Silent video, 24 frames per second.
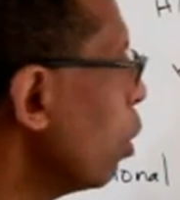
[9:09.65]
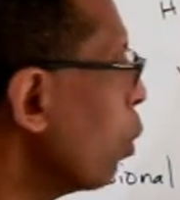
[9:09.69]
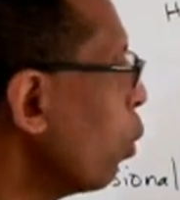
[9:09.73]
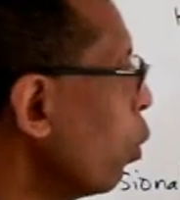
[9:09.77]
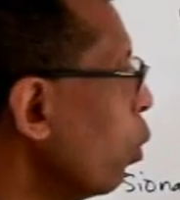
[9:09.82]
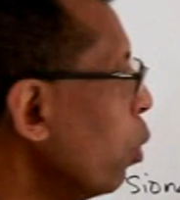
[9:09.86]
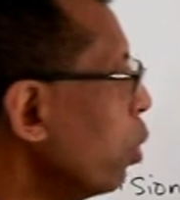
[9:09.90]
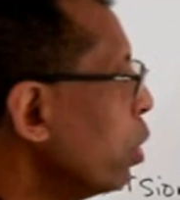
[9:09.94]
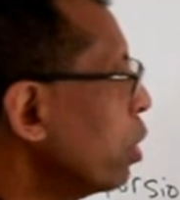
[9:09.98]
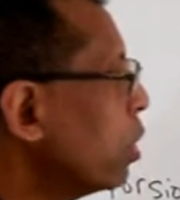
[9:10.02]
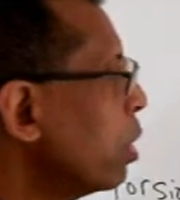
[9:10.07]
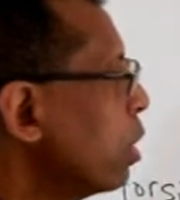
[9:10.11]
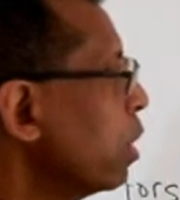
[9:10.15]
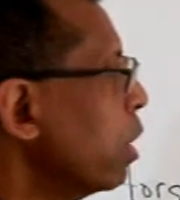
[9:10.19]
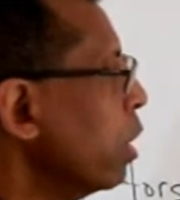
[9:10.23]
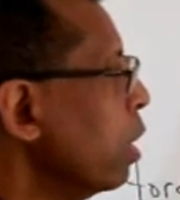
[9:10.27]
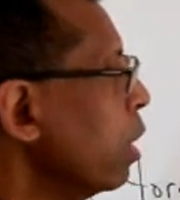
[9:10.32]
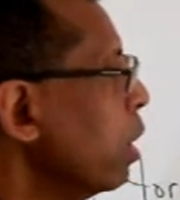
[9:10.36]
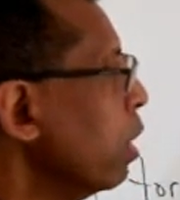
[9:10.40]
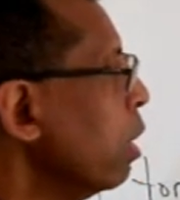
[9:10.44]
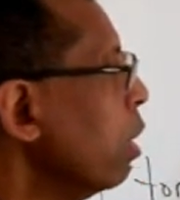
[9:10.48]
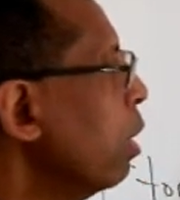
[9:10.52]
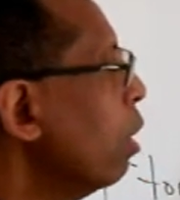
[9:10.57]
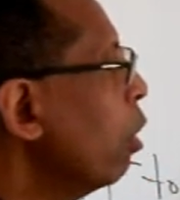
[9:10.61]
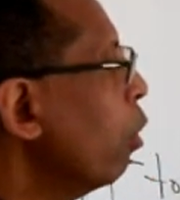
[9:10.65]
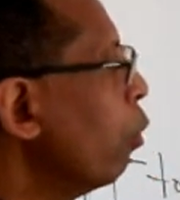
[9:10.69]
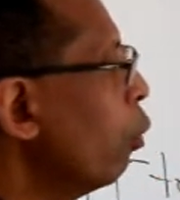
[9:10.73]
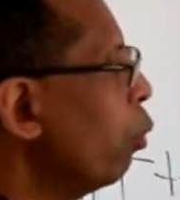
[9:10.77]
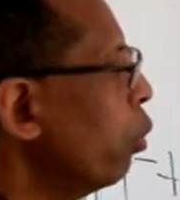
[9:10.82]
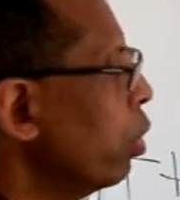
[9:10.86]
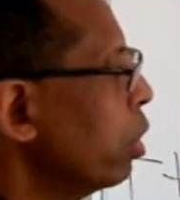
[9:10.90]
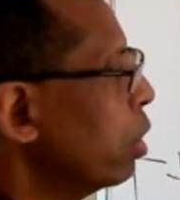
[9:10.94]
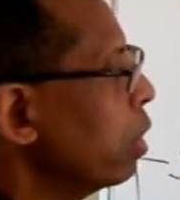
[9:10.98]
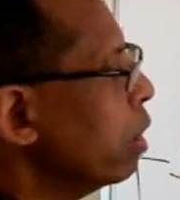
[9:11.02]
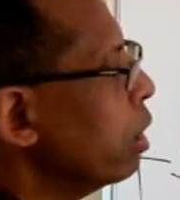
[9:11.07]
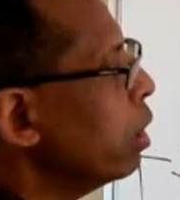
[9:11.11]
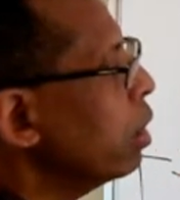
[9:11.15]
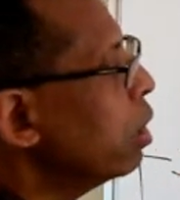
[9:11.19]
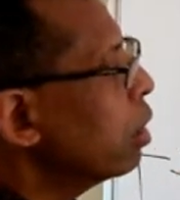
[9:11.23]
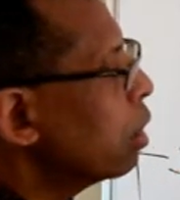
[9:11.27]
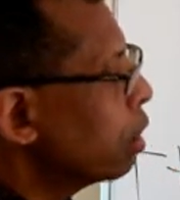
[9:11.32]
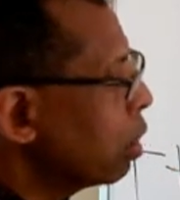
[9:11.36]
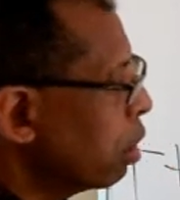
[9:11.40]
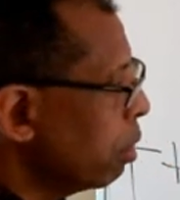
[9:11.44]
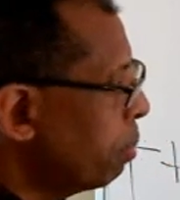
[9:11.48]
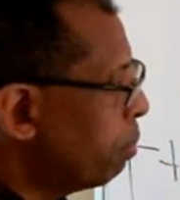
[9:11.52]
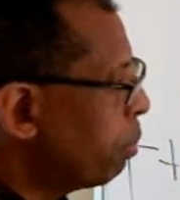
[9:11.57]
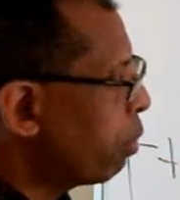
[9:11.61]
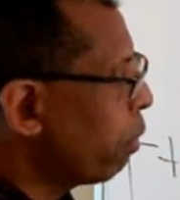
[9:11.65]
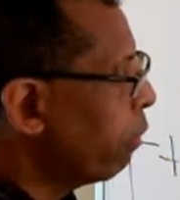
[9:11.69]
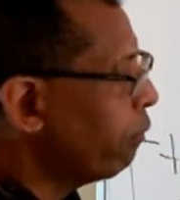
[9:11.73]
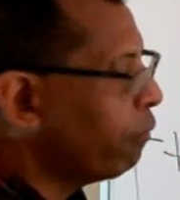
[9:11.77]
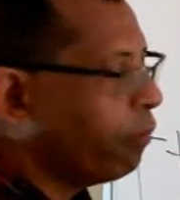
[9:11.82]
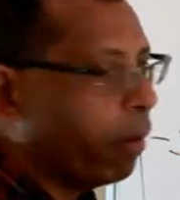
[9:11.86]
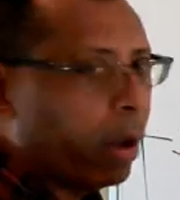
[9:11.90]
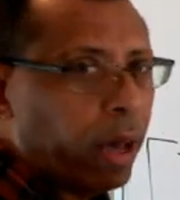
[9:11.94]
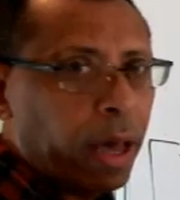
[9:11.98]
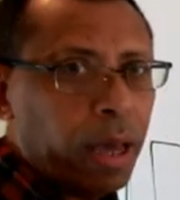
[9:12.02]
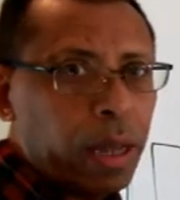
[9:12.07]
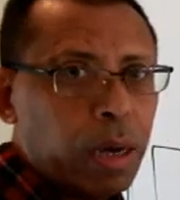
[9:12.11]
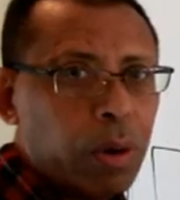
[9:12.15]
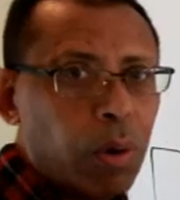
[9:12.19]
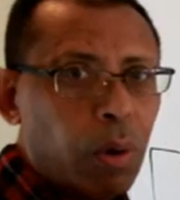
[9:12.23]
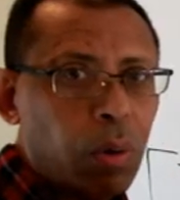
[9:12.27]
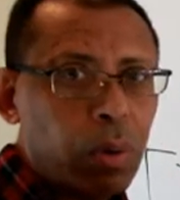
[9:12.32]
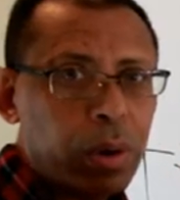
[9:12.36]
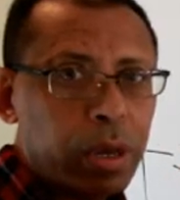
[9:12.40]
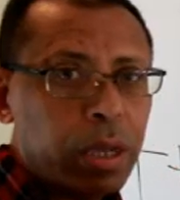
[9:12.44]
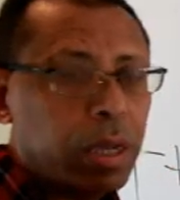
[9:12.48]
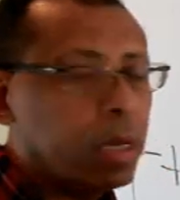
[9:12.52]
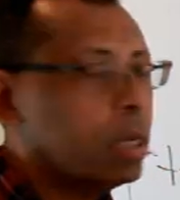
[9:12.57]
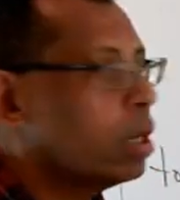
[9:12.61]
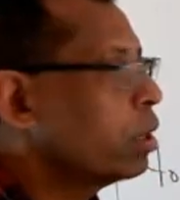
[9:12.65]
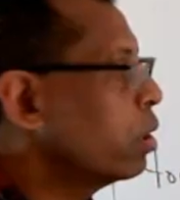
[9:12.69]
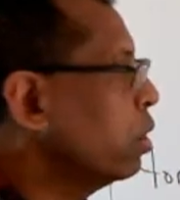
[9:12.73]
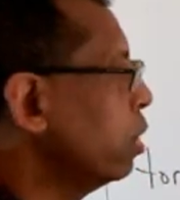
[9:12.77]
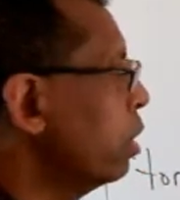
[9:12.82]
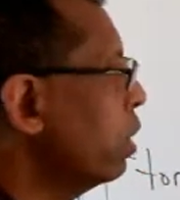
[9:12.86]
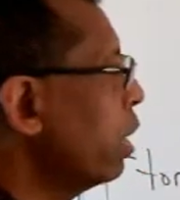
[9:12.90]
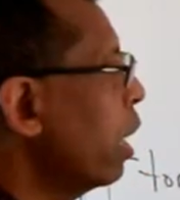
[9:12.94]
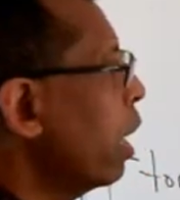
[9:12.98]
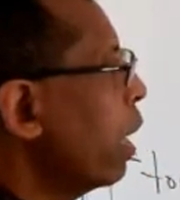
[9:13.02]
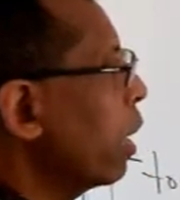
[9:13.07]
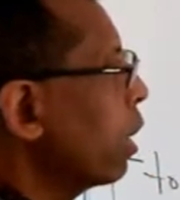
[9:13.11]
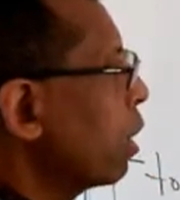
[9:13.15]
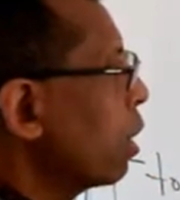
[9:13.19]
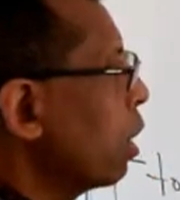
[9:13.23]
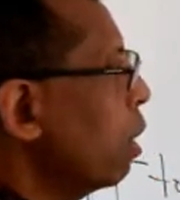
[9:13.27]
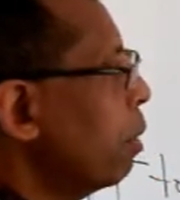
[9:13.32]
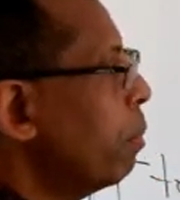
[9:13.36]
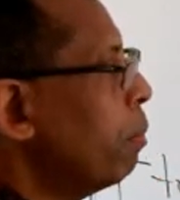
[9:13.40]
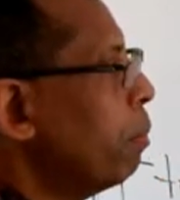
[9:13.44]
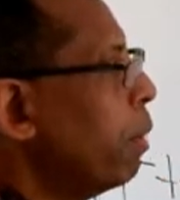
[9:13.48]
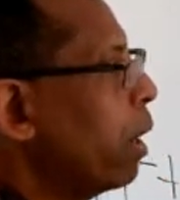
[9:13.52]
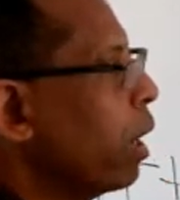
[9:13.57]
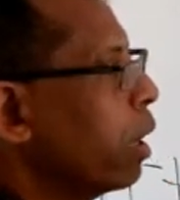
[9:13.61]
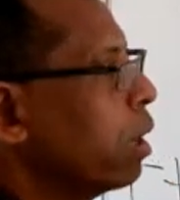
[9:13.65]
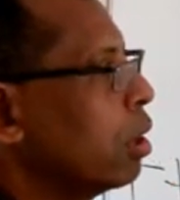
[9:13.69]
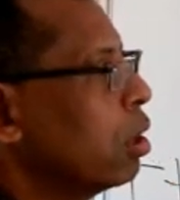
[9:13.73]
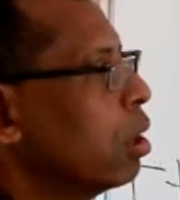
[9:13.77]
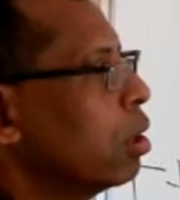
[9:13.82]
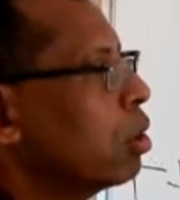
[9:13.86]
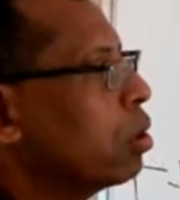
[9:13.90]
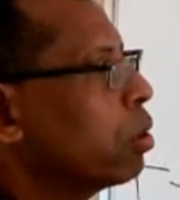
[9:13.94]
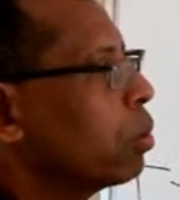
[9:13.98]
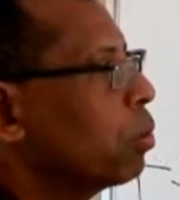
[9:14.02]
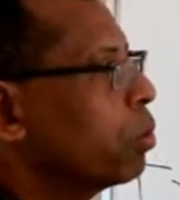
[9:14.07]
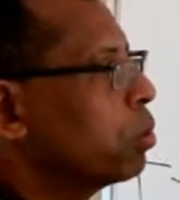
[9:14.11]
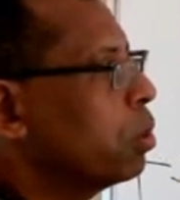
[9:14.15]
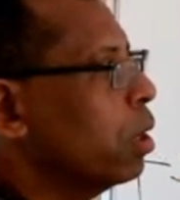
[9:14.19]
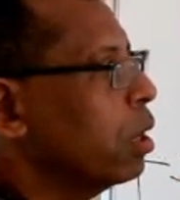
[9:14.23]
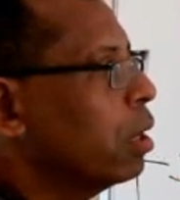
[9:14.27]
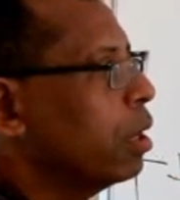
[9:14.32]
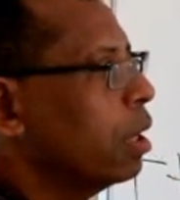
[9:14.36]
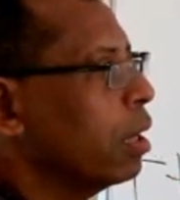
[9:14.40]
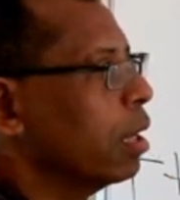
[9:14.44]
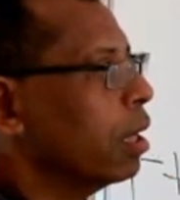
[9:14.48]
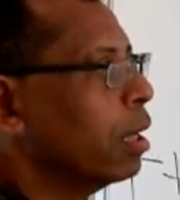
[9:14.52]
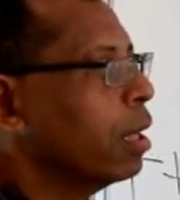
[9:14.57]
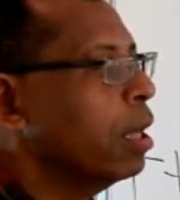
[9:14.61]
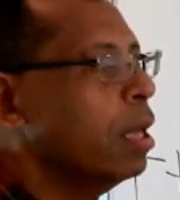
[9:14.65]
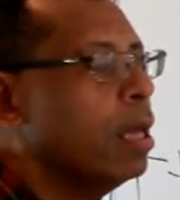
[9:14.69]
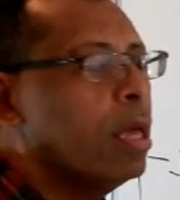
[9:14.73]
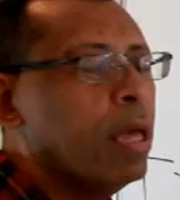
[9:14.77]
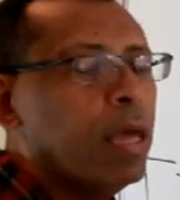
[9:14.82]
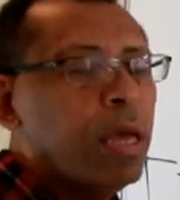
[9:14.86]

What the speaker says: we'll see with energy profile or energy diagram by just rotating